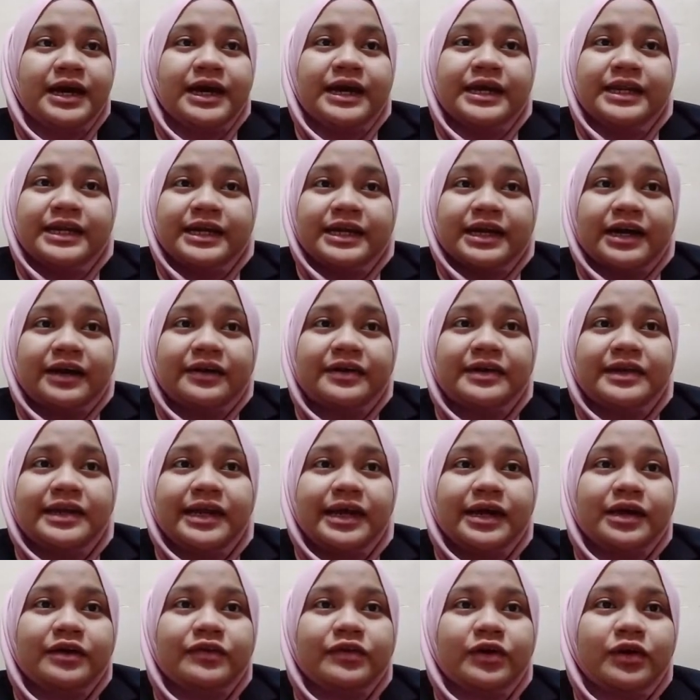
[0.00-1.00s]
The current
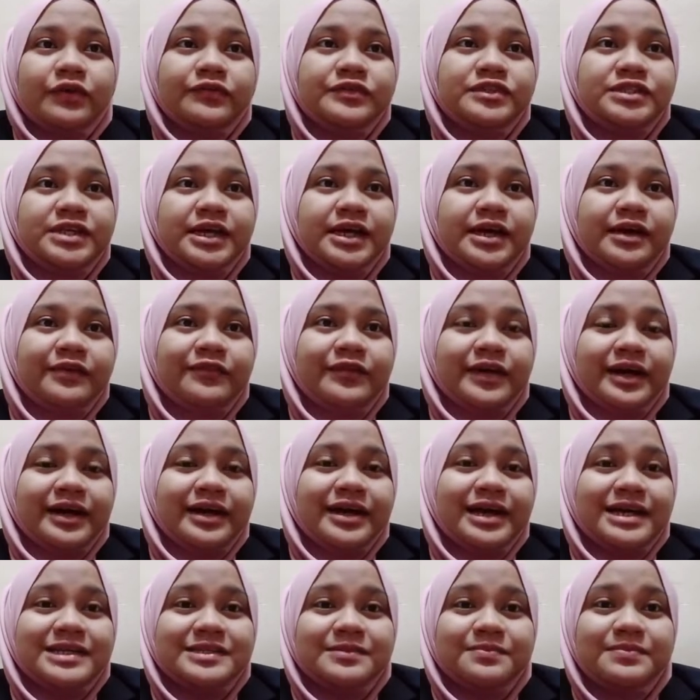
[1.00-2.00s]
layout of
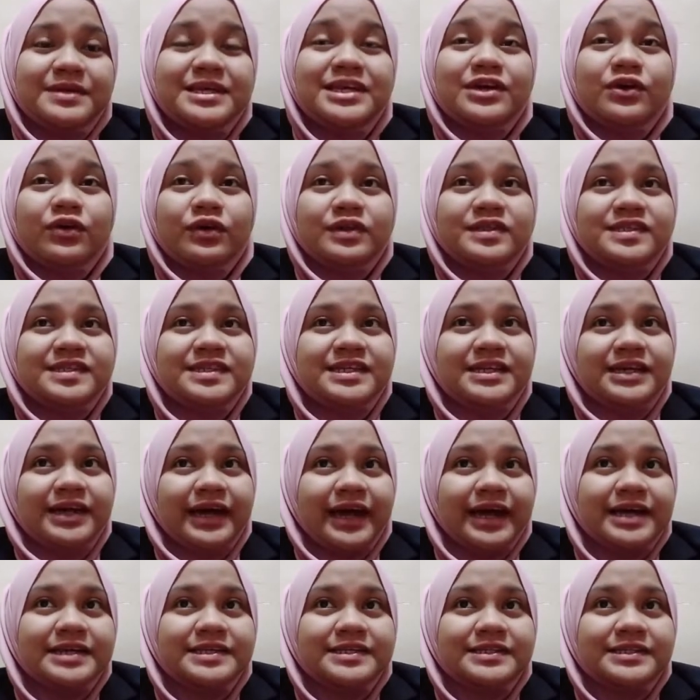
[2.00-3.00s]
Jfisb consider
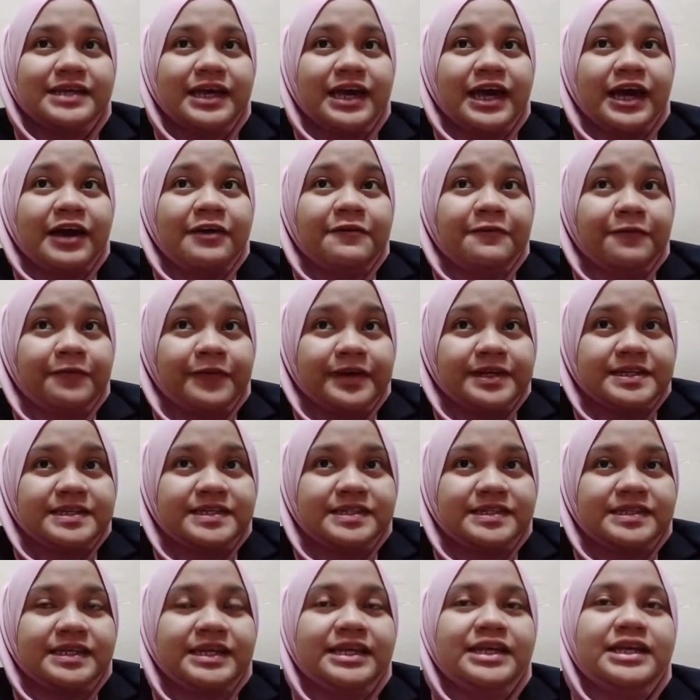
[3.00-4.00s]
as:
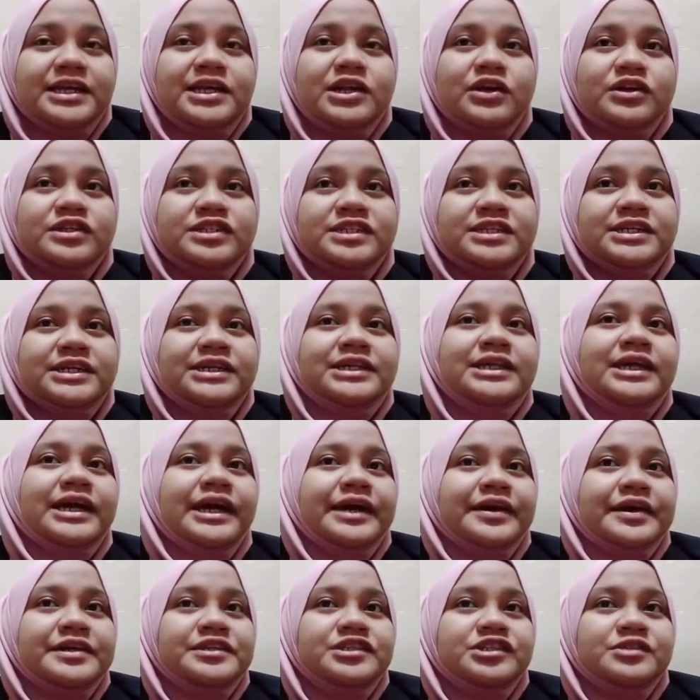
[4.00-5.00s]
first, illogical
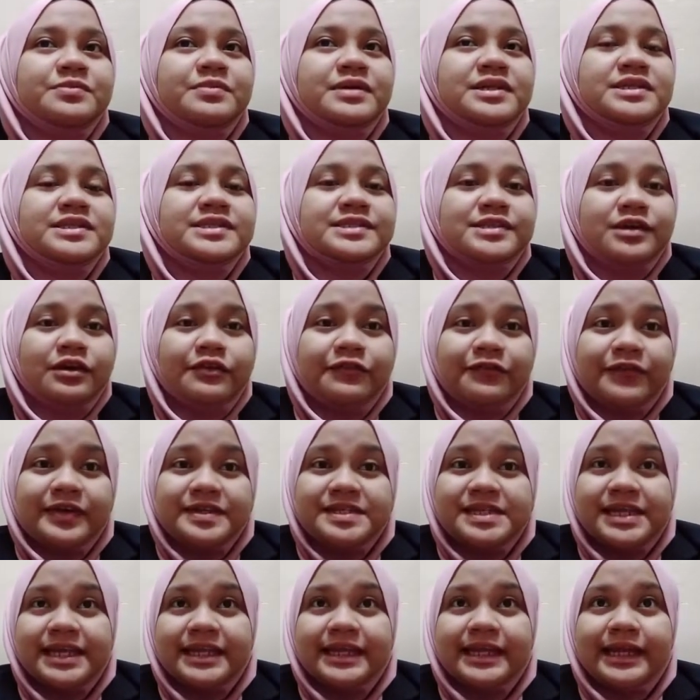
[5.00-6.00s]
arrangements of
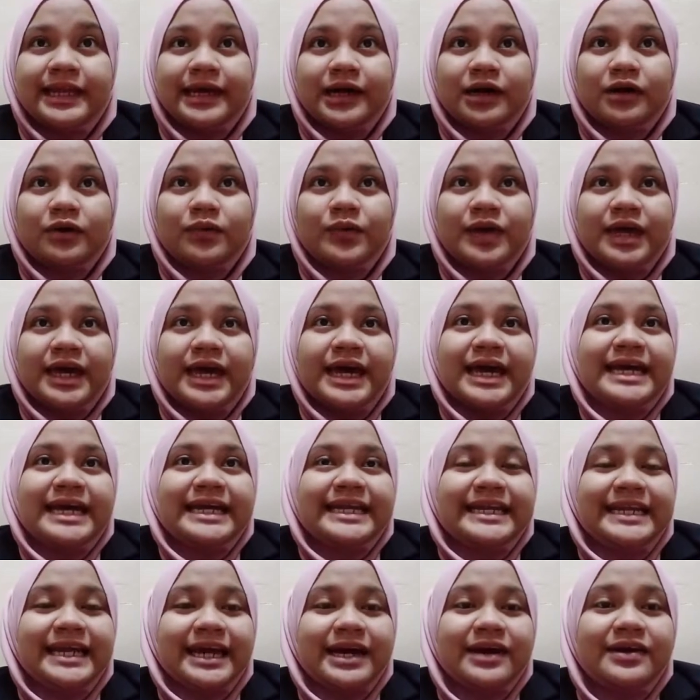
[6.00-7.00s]
facility layout.
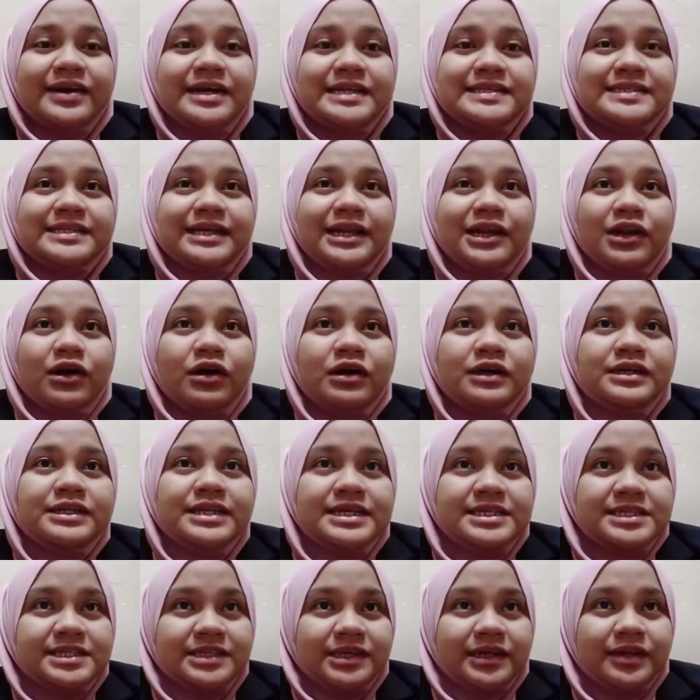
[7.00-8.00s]
There is a long
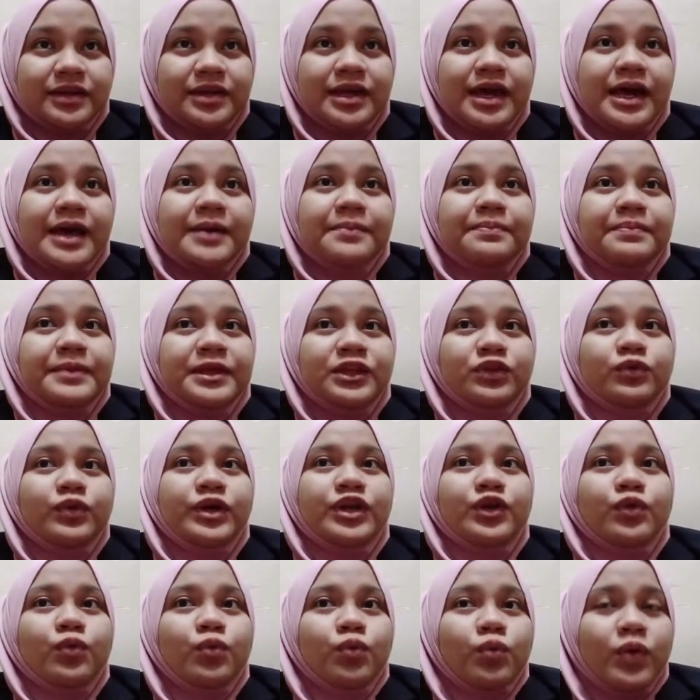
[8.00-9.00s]
distance
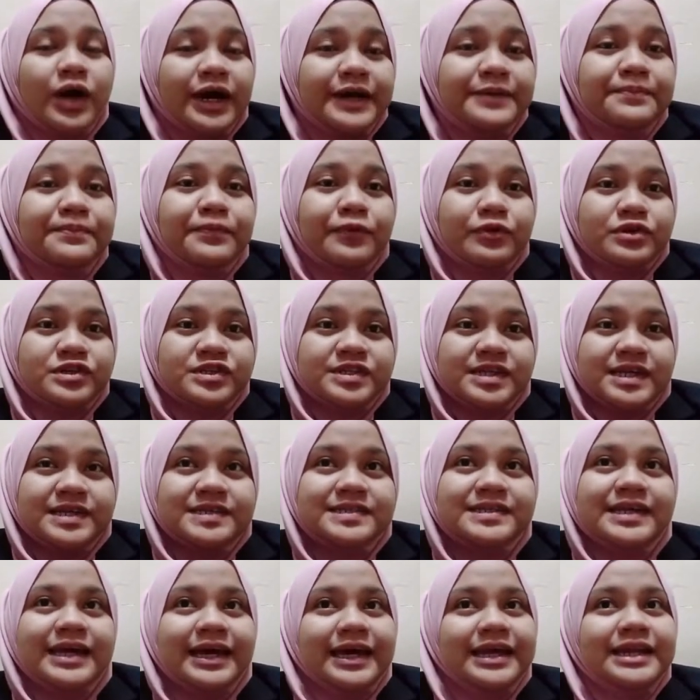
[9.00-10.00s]
between one
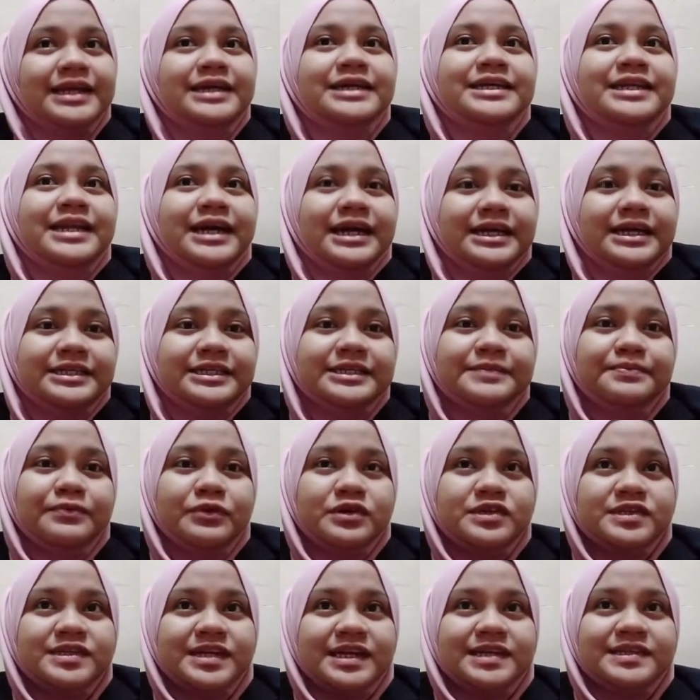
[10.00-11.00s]
process and another
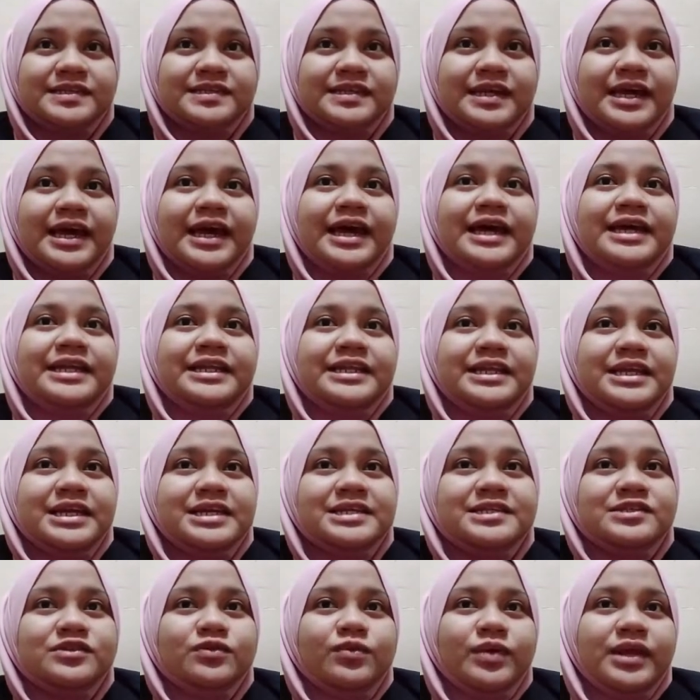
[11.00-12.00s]
process.
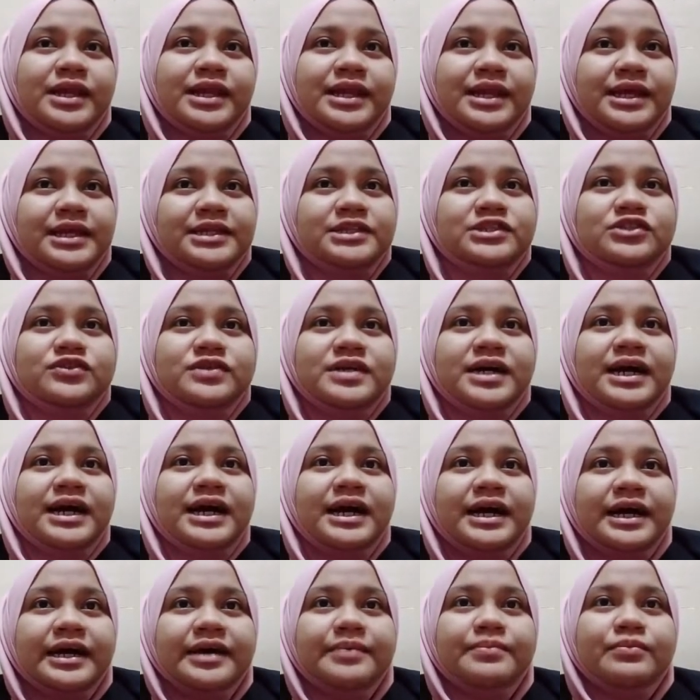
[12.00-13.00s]
This will lead to the
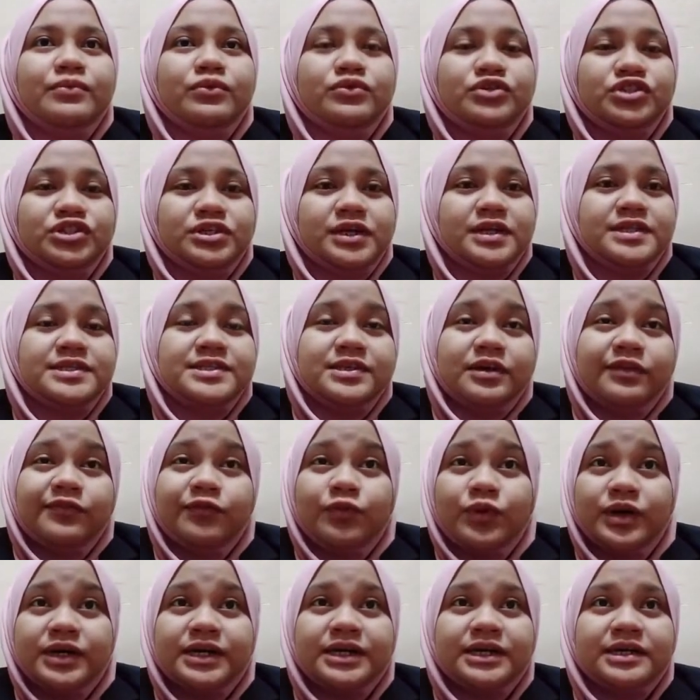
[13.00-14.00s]
high motions of
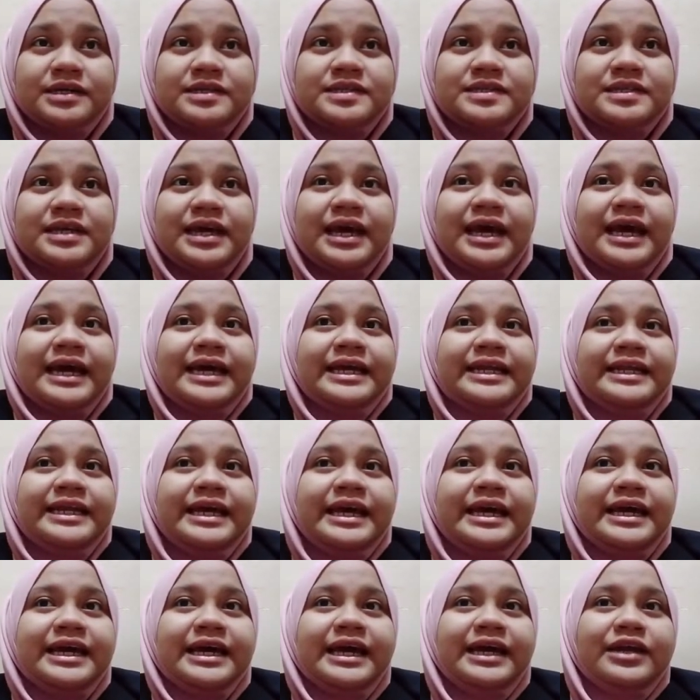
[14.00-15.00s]
workers.
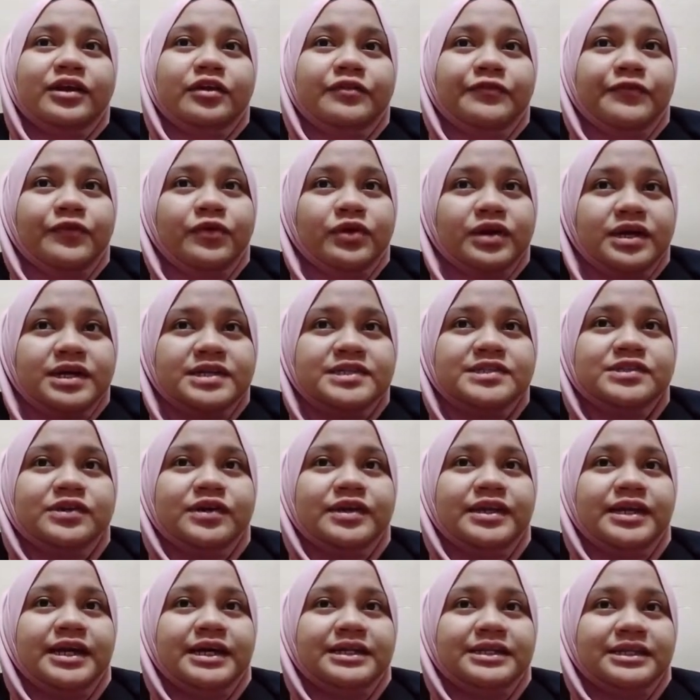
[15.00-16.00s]
They cannot focus on
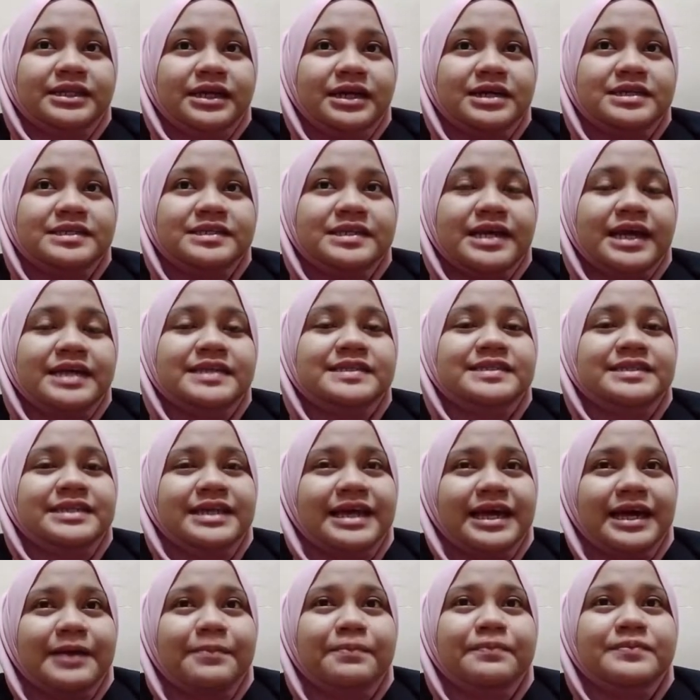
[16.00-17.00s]
their tasks as
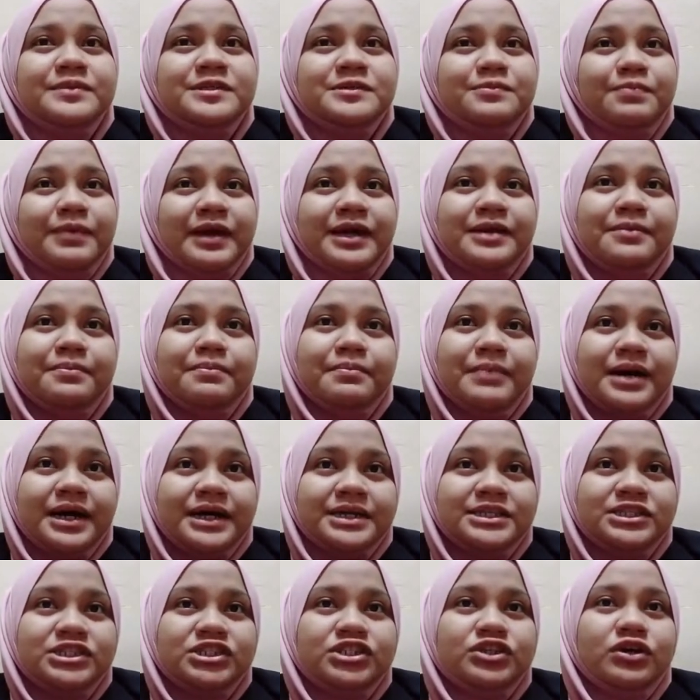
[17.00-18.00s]
they spend
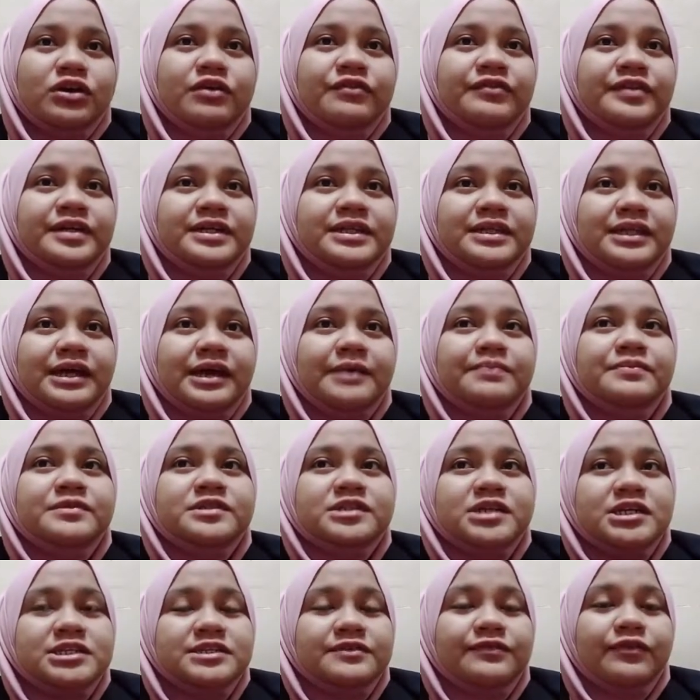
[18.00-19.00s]
much of the time
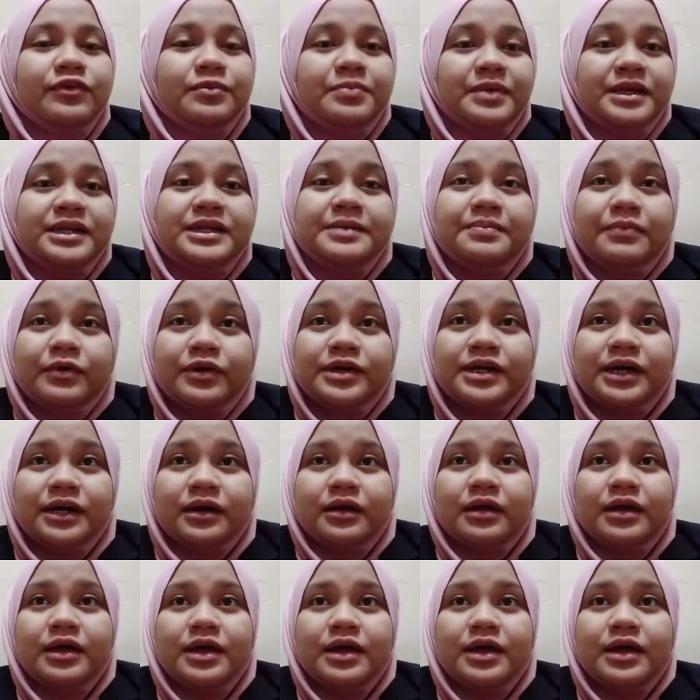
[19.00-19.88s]
transforming the product.